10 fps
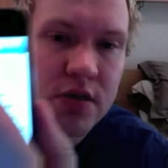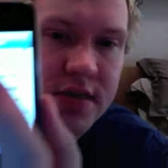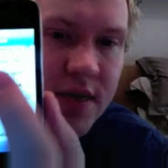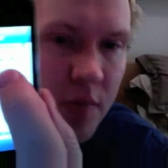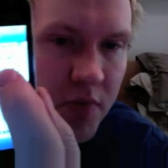I
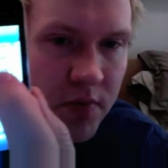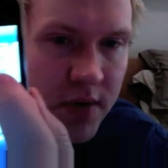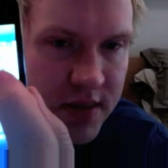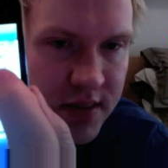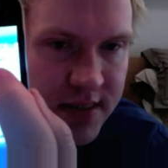tap my
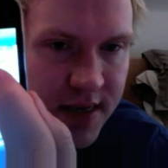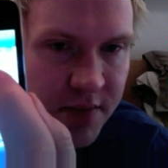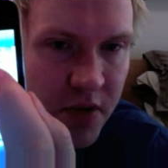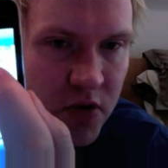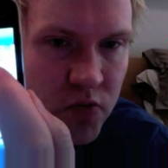bookmarks and I
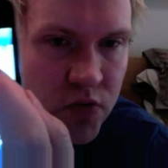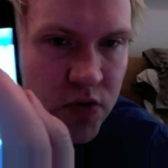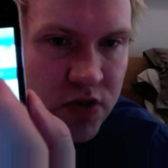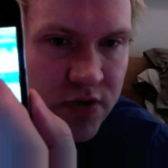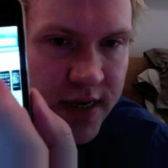tap post with
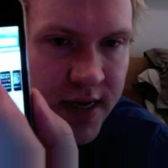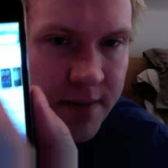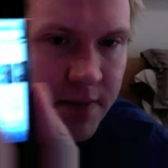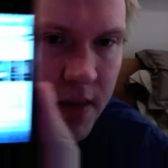Twitterena.